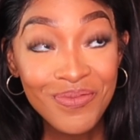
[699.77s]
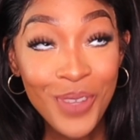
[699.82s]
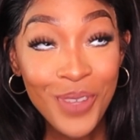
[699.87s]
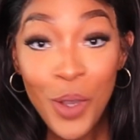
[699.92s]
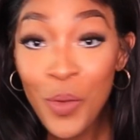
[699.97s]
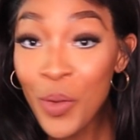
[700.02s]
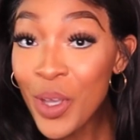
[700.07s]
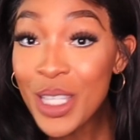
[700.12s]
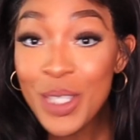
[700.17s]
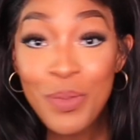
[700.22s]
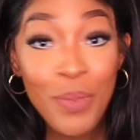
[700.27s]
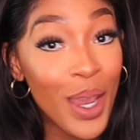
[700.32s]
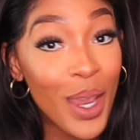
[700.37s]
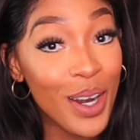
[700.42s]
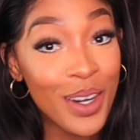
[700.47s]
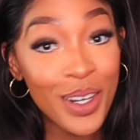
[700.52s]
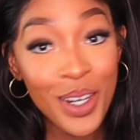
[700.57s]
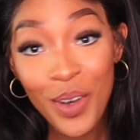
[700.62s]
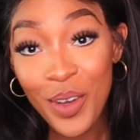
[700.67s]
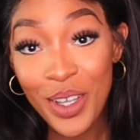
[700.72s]
We
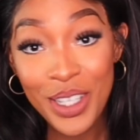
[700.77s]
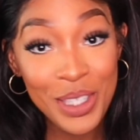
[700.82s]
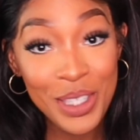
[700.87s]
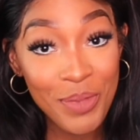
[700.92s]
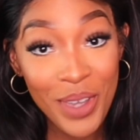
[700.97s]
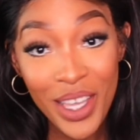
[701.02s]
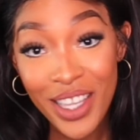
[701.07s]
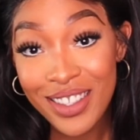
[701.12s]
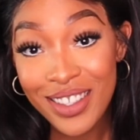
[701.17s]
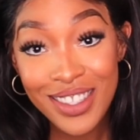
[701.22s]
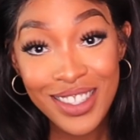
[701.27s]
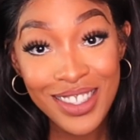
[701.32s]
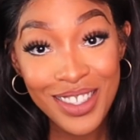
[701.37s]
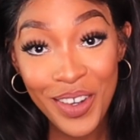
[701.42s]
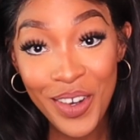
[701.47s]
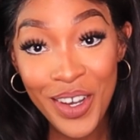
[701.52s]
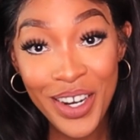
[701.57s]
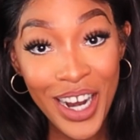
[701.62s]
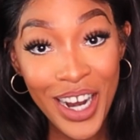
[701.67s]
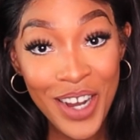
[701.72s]
spared no expense
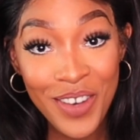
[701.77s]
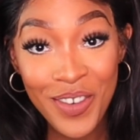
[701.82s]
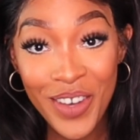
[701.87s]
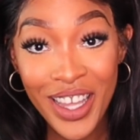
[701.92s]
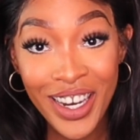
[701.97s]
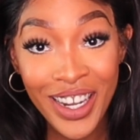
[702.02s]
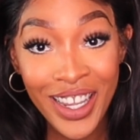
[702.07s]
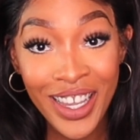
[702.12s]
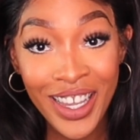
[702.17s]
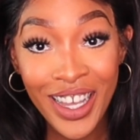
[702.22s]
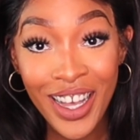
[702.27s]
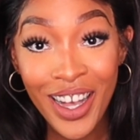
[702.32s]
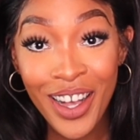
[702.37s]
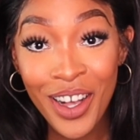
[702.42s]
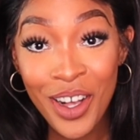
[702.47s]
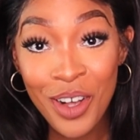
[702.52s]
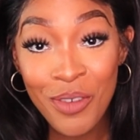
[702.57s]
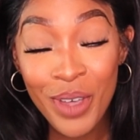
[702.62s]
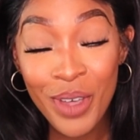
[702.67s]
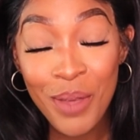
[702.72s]
on our wedding.
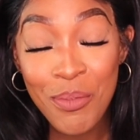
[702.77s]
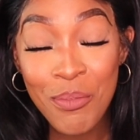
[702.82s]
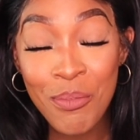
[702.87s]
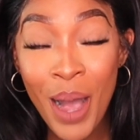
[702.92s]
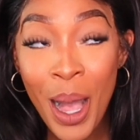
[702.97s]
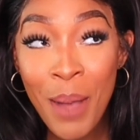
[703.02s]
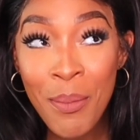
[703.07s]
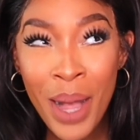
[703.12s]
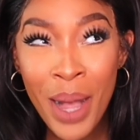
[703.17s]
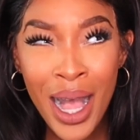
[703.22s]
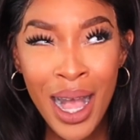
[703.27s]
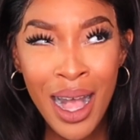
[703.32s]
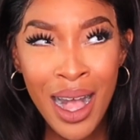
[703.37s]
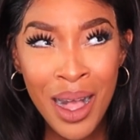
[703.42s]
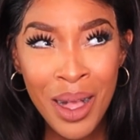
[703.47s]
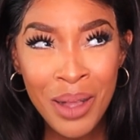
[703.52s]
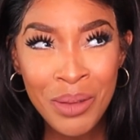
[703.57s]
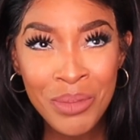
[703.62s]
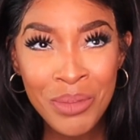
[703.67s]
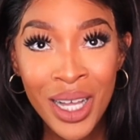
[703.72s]
My
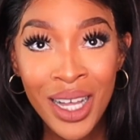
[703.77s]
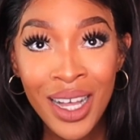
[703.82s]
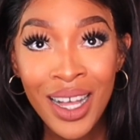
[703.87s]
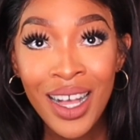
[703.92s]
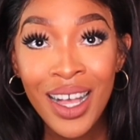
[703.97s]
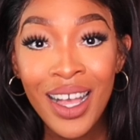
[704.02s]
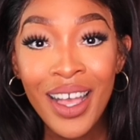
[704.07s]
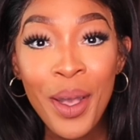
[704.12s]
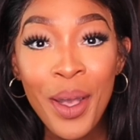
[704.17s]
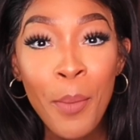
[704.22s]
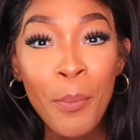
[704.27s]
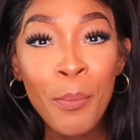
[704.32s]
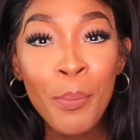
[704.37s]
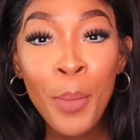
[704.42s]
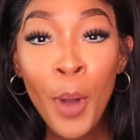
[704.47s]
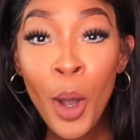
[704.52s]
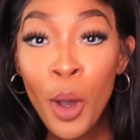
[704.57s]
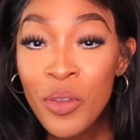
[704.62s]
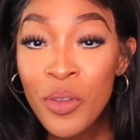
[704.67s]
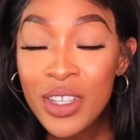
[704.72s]
mom,
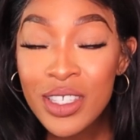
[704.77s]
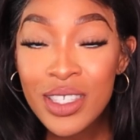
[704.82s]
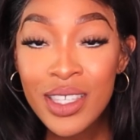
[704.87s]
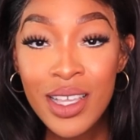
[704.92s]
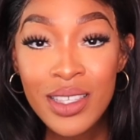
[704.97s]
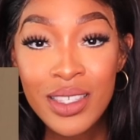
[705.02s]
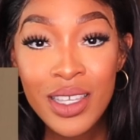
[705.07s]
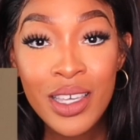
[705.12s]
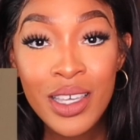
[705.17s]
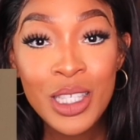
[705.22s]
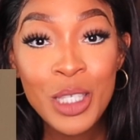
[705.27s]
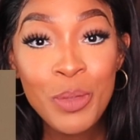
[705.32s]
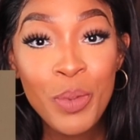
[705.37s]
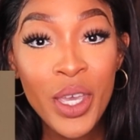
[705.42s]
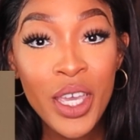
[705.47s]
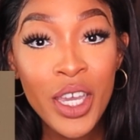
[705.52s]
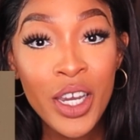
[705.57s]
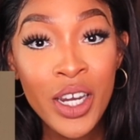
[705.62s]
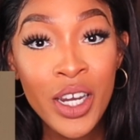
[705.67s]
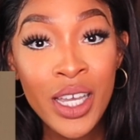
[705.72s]
both sets of his
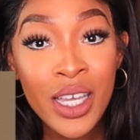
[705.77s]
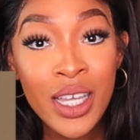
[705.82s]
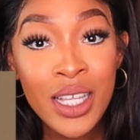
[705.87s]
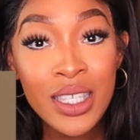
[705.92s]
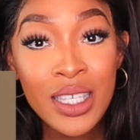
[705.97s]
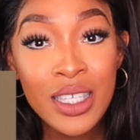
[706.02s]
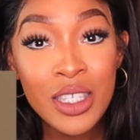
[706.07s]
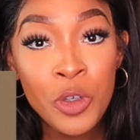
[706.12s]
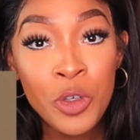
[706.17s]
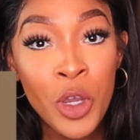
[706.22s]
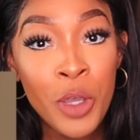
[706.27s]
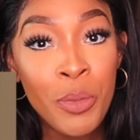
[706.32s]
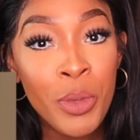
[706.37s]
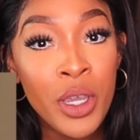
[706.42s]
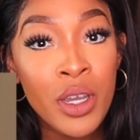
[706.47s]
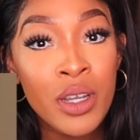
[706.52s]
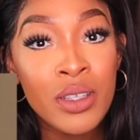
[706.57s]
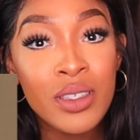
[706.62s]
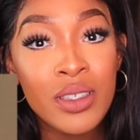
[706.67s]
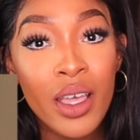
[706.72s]
parents, his
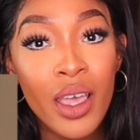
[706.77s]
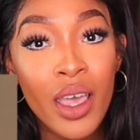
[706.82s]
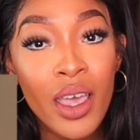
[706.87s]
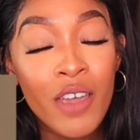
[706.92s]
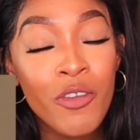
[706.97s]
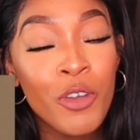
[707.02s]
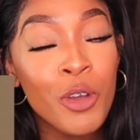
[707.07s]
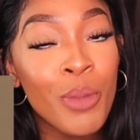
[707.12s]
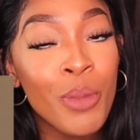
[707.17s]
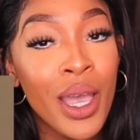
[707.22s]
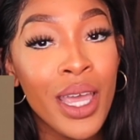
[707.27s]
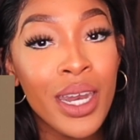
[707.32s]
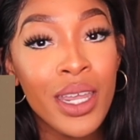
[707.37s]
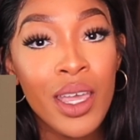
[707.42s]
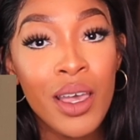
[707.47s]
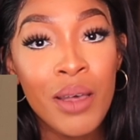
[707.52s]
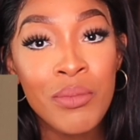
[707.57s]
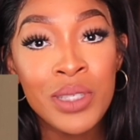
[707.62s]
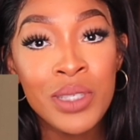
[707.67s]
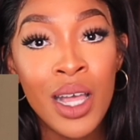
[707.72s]
grandparents, everybody
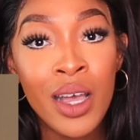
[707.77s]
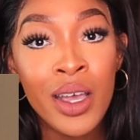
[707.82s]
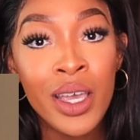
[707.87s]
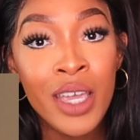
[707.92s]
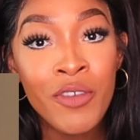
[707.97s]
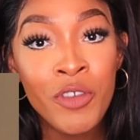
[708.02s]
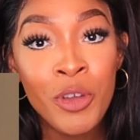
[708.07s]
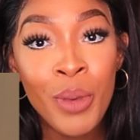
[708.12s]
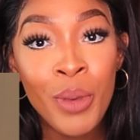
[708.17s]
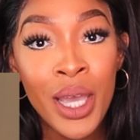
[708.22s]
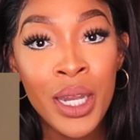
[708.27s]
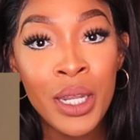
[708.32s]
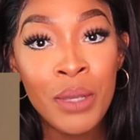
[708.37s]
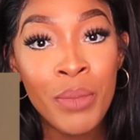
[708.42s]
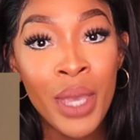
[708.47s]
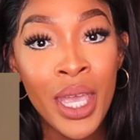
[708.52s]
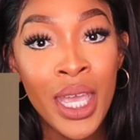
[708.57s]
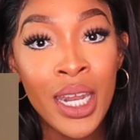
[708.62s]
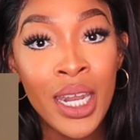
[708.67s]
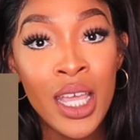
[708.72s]
helped out. Everybody
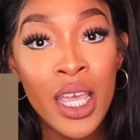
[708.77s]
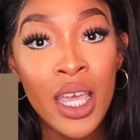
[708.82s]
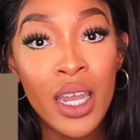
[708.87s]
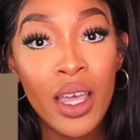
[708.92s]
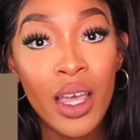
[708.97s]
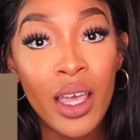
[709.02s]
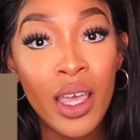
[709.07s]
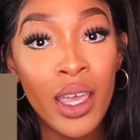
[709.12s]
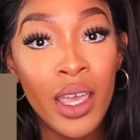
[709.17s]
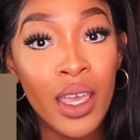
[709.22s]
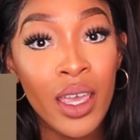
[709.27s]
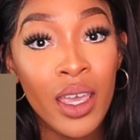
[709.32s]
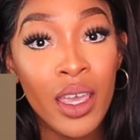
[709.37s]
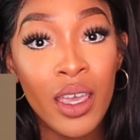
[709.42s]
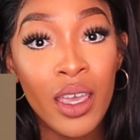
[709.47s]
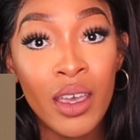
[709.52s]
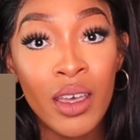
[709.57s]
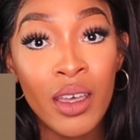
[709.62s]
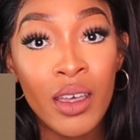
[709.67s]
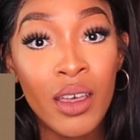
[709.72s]
made it
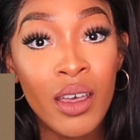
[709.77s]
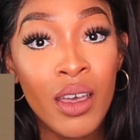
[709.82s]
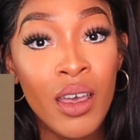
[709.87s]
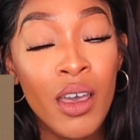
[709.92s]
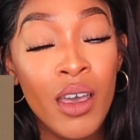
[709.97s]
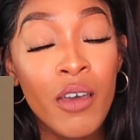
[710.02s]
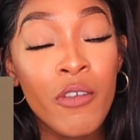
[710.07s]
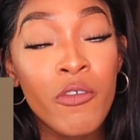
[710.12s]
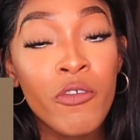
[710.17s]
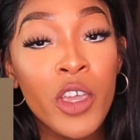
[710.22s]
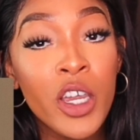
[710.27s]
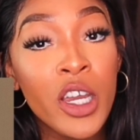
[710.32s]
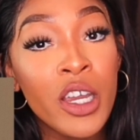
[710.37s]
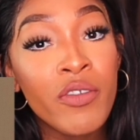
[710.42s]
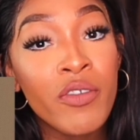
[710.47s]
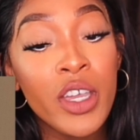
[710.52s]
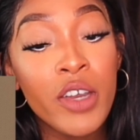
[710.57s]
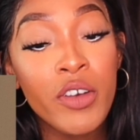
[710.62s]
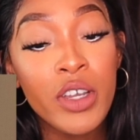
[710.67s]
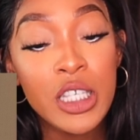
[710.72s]
a
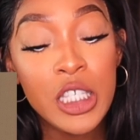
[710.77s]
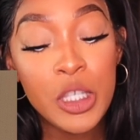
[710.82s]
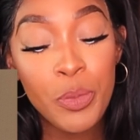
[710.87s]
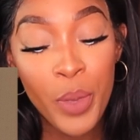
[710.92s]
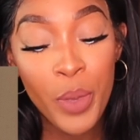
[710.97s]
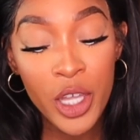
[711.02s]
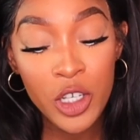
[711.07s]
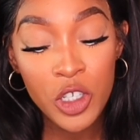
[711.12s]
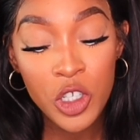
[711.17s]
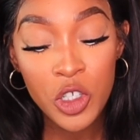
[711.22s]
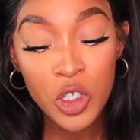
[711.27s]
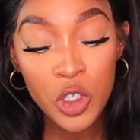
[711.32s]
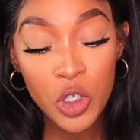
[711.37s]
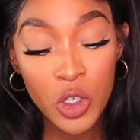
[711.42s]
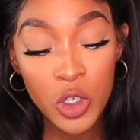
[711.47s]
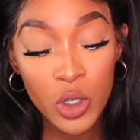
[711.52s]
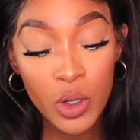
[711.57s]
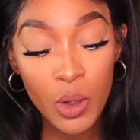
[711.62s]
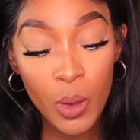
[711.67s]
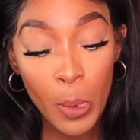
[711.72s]
very, very
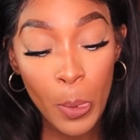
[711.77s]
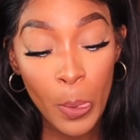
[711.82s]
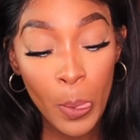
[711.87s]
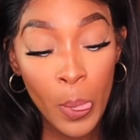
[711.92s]
special